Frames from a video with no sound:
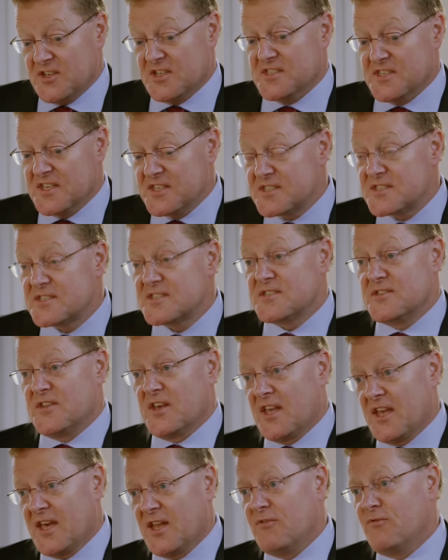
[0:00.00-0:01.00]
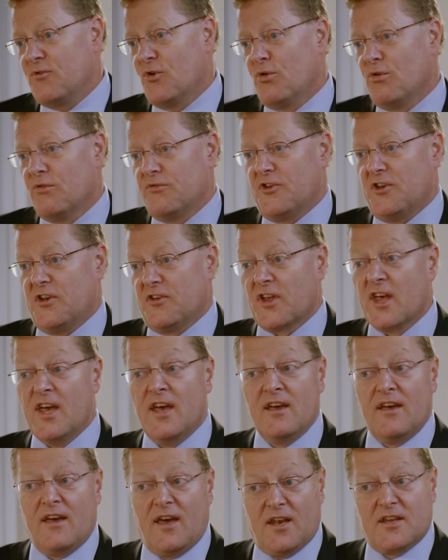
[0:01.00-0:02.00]
exists, they can get involved in it.
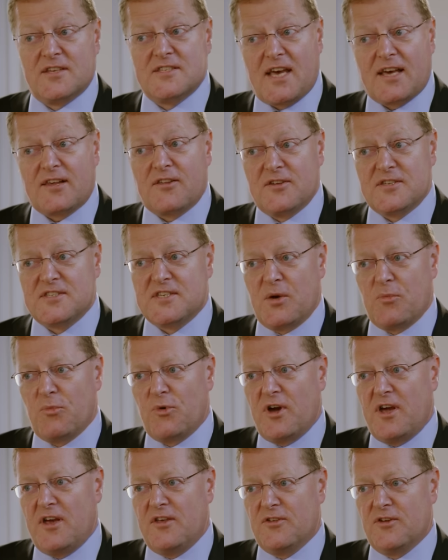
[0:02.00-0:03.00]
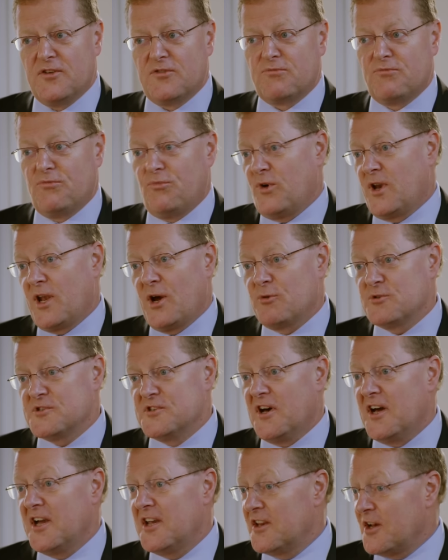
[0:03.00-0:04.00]
In exactly the same way that when I was
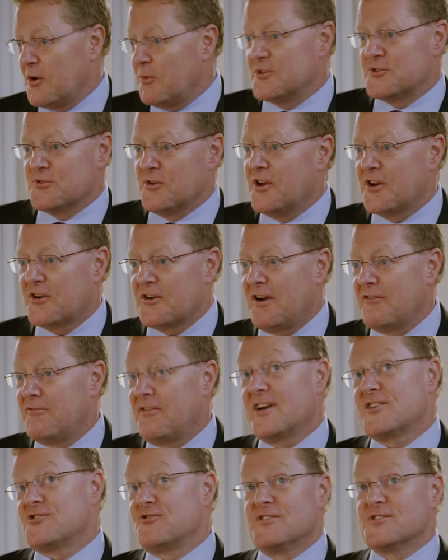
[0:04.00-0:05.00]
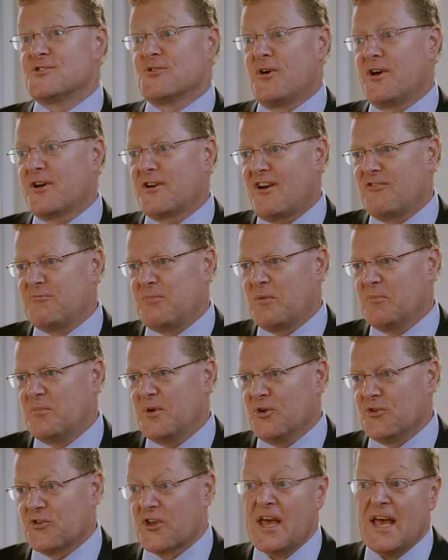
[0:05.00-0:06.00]
9 I went to an aircraft factory and saw aircraft being
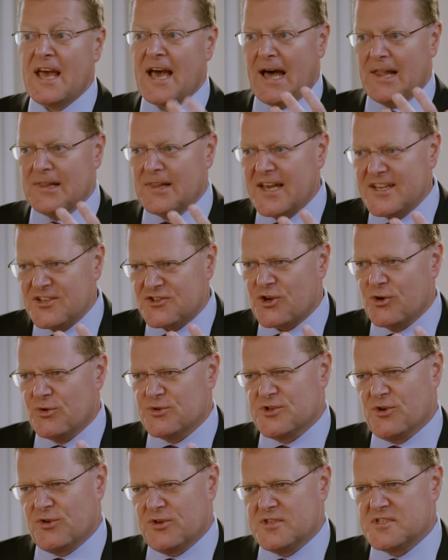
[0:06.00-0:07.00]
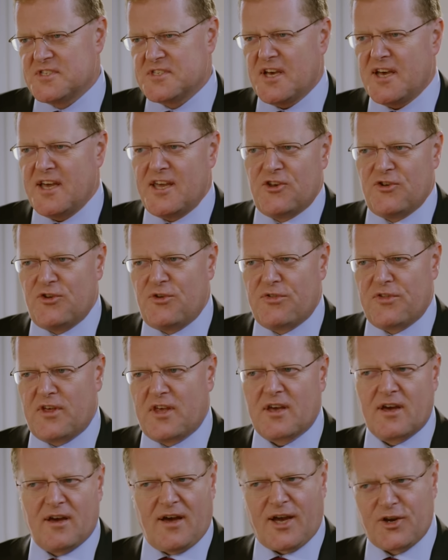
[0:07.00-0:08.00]
built. A light goes on inside and you
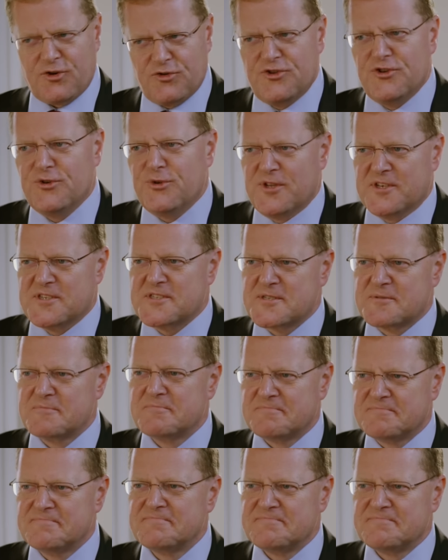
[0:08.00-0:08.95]
think, I could do this.